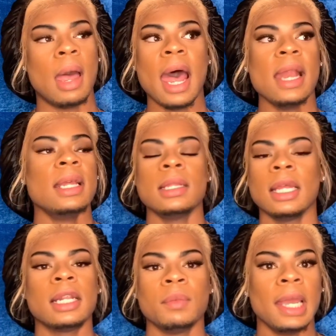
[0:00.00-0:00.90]
I didn't
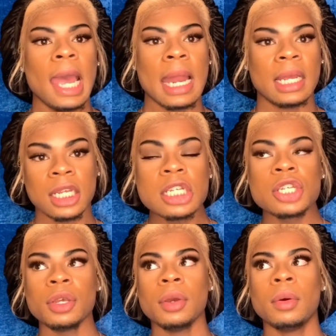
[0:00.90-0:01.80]
think that we had an
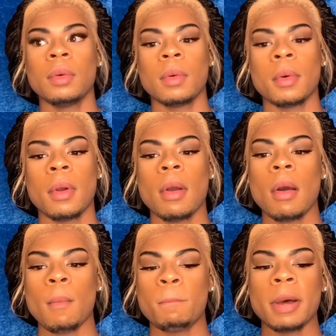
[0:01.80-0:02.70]
issue
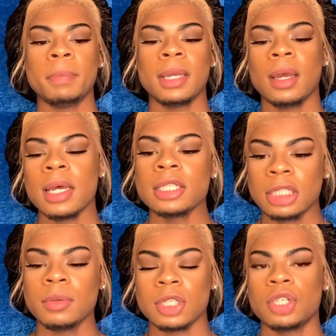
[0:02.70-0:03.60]
but because
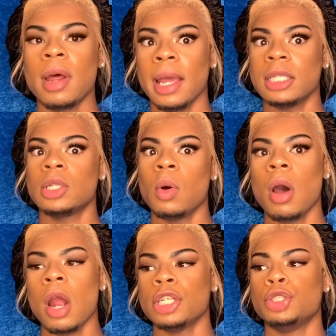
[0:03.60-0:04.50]
she was trying so
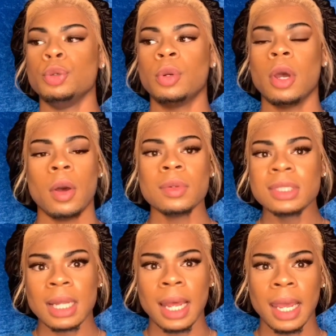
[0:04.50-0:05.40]
hard to
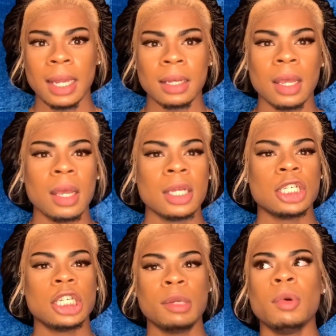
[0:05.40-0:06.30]
co-sign,
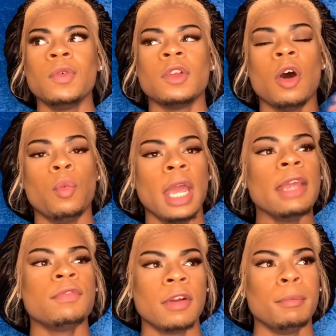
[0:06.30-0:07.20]
she moved
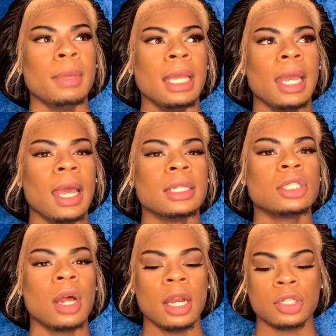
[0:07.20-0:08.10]
away from me and
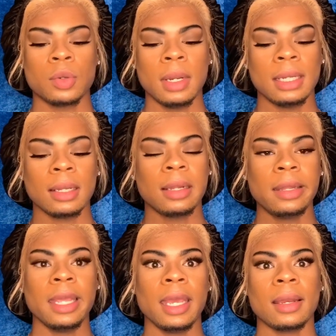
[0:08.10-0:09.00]
started joining the
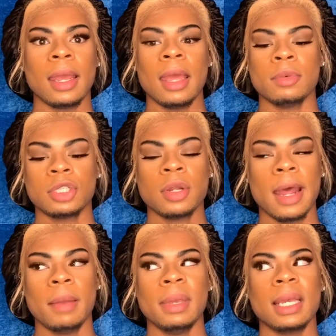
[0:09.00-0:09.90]
clique and was
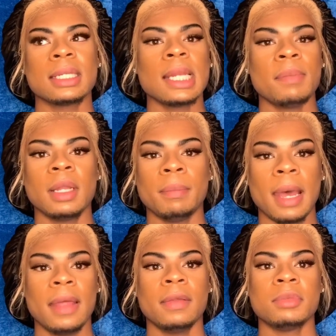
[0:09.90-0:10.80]
trying to be accepted
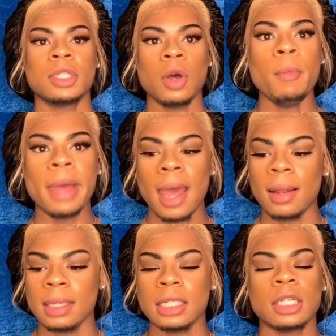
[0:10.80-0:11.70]
by them so
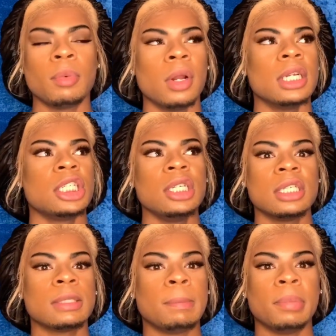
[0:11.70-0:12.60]
badly to the point that she
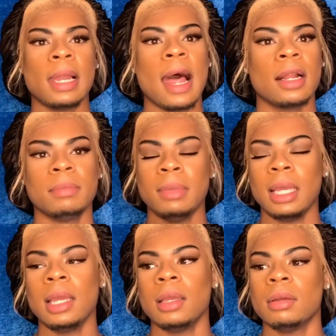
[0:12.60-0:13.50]
just blocked
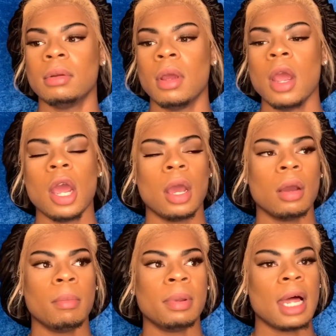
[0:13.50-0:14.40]
me,
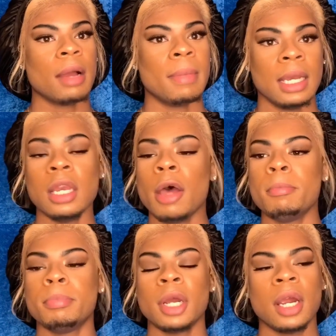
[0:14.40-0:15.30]
blocked my
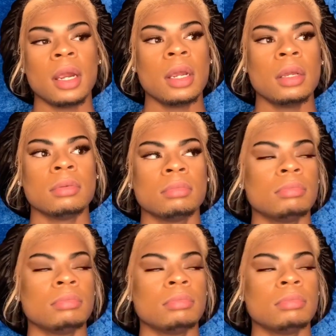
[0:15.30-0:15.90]
number,